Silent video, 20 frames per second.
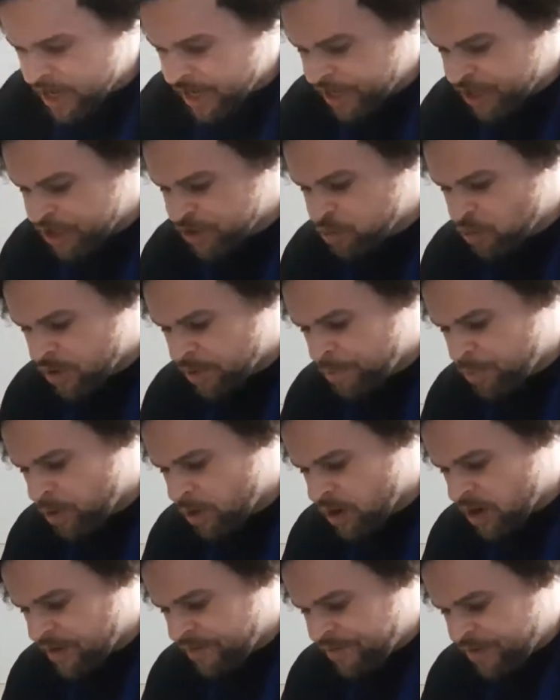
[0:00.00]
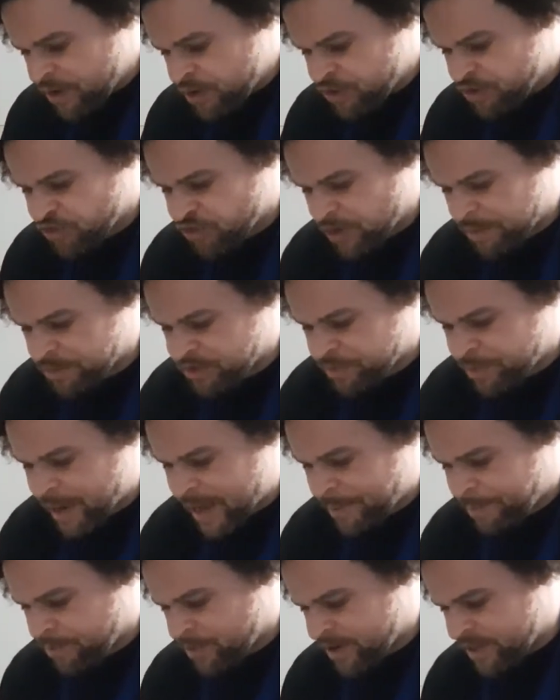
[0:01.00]
You just want to put a few strips of
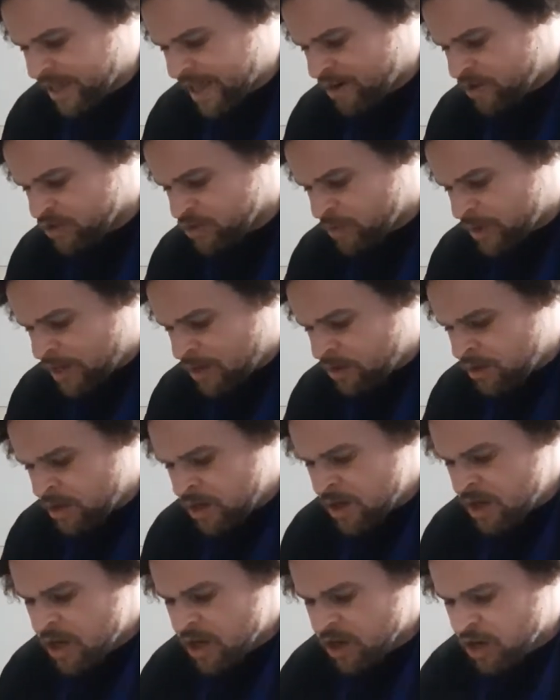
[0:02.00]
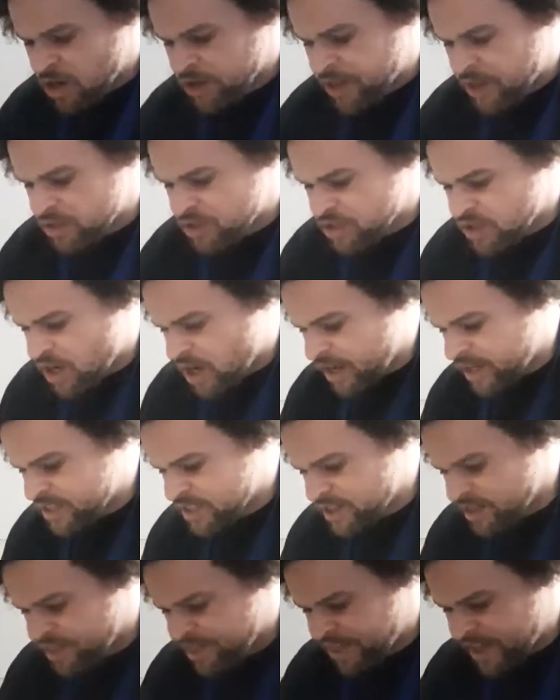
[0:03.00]
pepper in there as well. Cut those nice
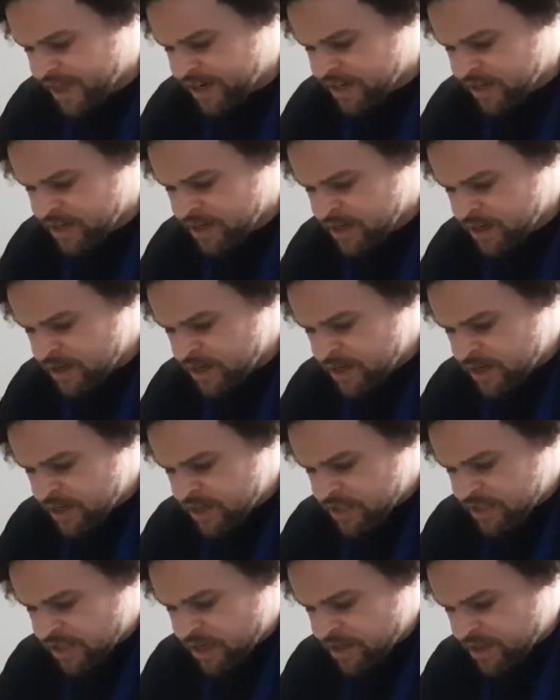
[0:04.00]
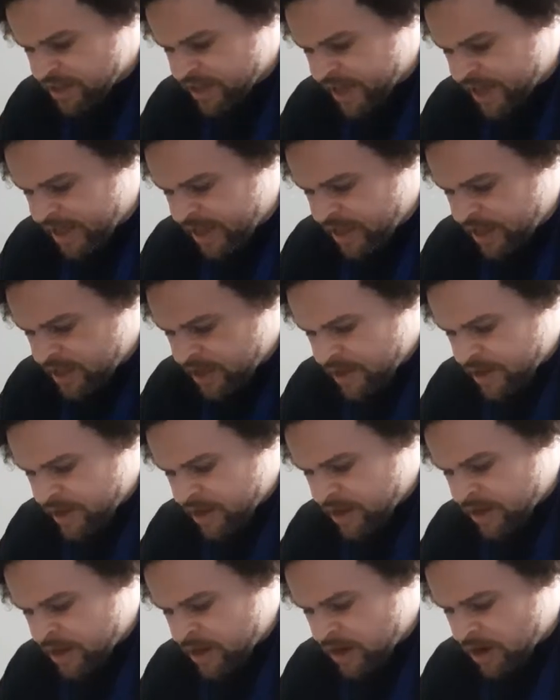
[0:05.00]
and thin so that they
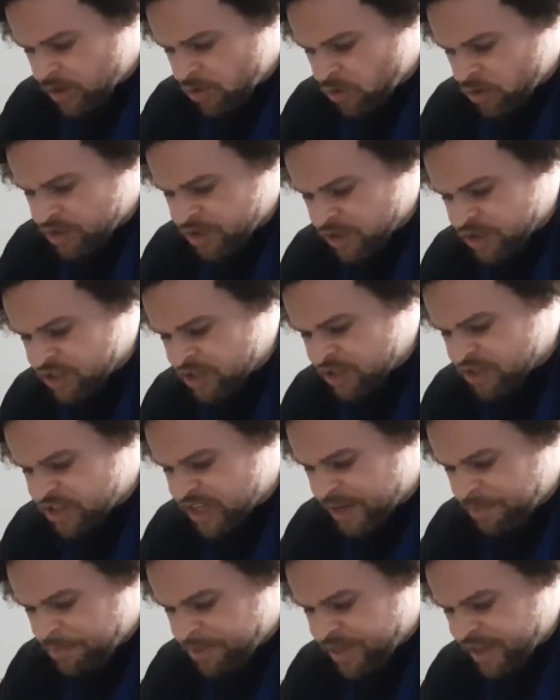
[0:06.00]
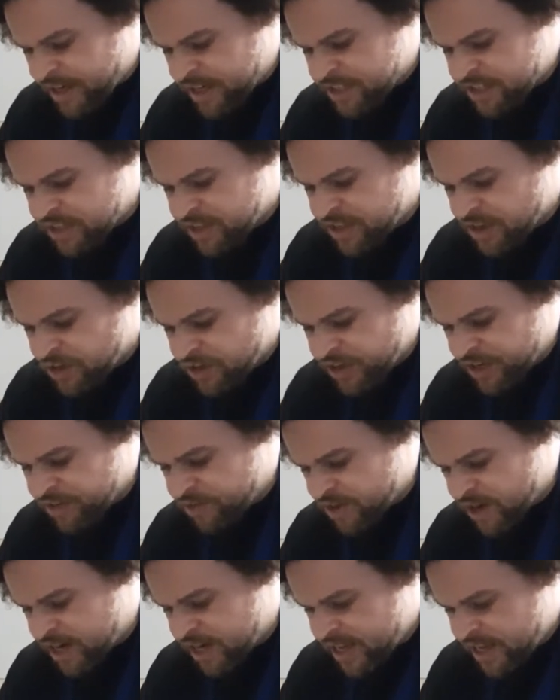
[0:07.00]
are also the same thickness of the onion,
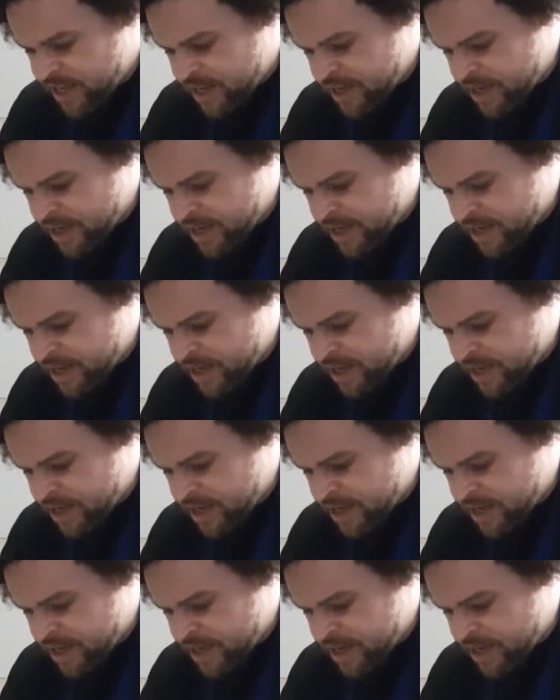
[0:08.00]
really.